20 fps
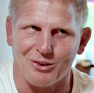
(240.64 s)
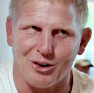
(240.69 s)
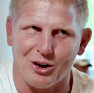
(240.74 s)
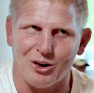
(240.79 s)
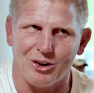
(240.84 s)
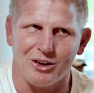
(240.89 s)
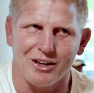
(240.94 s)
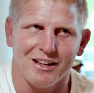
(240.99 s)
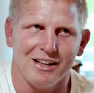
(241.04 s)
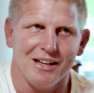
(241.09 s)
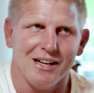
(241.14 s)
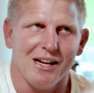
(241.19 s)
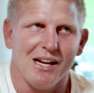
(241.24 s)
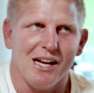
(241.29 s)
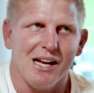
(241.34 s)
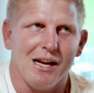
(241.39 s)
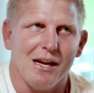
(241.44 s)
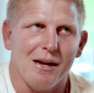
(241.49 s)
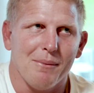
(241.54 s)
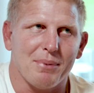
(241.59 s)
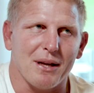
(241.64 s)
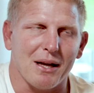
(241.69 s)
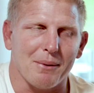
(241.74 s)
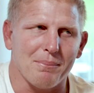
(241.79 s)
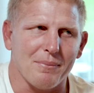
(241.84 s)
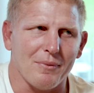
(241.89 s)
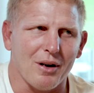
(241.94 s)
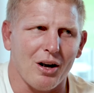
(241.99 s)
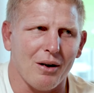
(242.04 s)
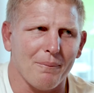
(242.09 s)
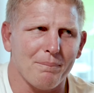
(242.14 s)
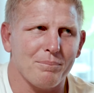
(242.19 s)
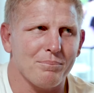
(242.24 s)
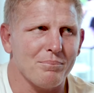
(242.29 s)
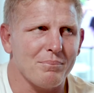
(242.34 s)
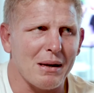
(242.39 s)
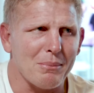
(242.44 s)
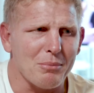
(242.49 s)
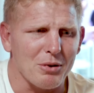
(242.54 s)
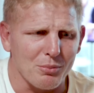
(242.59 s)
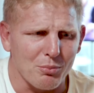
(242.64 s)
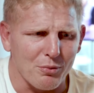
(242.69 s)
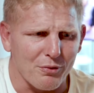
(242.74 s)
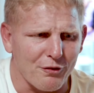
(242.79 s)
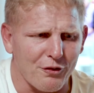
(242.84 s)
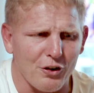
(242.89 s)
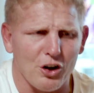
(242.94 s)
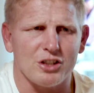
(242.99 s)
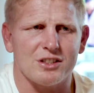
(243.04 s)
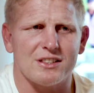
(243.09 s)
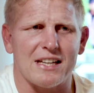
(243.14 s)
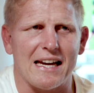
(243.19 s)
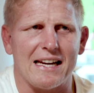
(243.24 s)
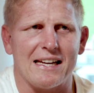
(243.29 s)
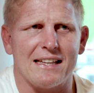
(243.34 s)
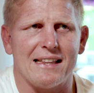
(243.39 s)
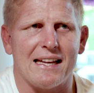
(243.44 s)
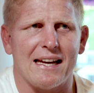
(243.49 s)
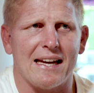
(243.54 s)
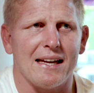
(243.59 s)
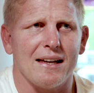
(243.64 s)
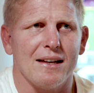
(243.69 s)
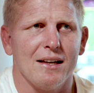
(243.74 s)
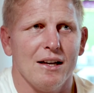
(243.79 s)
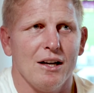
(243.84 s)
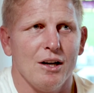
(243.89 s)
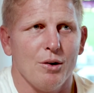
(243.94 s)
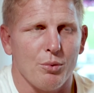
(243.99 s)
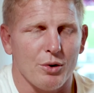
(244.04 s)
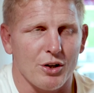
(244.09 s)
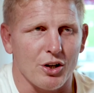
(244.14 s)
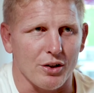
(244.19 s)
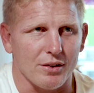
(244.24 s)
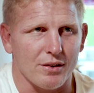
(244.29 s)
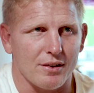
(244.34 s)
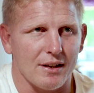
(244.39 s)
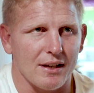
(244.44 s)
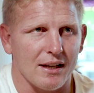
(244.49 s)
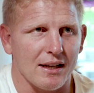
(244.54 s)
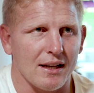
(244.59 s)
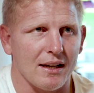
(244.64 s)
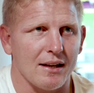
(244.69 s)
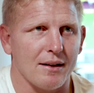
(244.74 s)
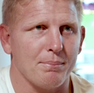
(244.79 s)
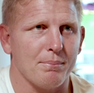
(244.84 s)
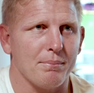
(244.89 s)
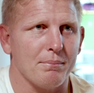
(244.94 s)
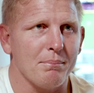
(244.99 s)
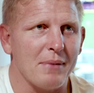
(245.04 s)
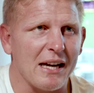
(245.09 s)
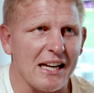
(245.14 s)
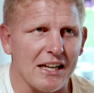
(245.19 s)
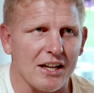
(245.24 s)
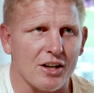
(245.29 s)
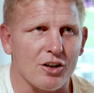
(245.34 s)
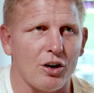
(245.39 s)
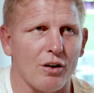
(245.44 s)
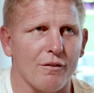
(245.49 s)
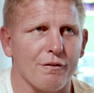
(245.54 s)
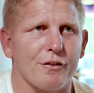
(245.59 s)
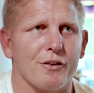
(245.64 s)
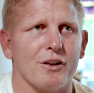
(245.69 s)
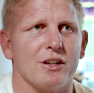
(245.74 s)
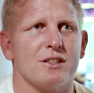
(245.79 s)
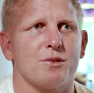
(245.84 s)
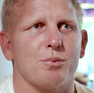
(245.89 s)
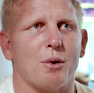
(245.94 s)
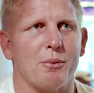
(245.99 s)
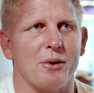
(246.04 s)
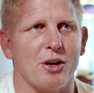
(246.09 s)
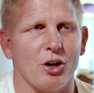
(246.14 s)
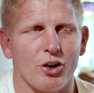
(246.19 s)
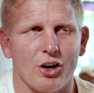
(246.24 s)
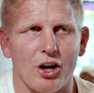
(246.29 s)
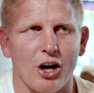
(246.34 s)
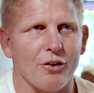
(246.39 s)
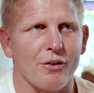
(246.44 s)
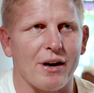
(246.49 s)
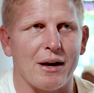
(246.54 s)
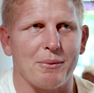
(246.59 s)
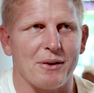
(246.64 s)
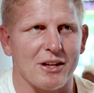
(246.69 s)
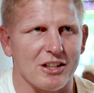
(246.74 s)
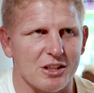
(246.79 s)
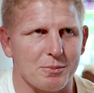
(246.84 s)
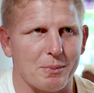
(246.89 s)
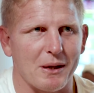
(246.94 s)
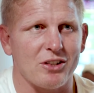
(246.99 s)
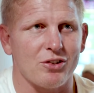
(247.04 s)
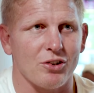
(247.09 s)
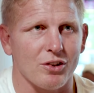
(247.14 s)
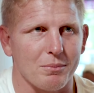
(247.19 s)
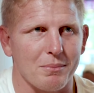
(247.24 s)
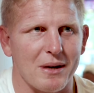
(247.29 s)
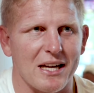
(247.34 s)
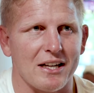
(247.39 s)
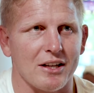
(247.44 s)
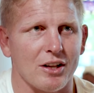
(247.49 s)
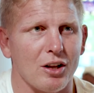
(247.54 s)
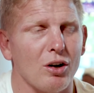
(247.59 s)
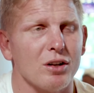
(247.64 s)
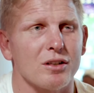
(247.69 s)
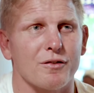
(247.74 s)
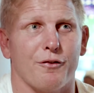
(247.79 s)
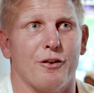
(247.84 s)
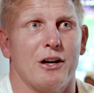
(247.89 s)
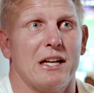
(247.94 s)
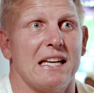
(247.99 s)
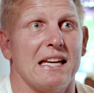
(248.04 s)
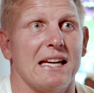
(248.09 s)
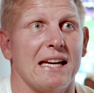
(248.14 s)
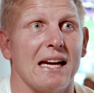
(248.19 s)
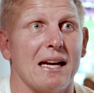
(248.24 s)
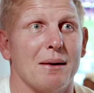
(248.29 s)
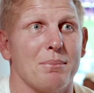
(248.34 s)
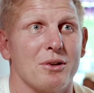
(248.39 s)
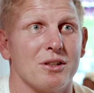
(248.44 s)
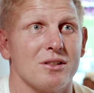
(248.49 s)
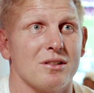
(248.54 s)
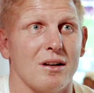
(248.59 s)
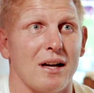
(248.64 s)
wrong. But I remember the first day in there, we got the media conference where we all go around, we got to speak to all the media, and I was freaking out because